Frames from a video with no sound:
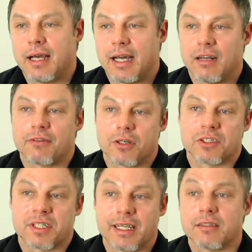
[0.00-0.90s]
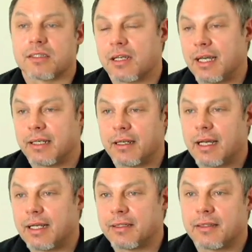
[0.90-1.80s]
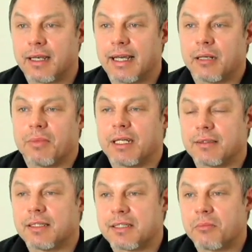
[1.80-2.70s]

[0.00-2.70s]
And of course skills and abilities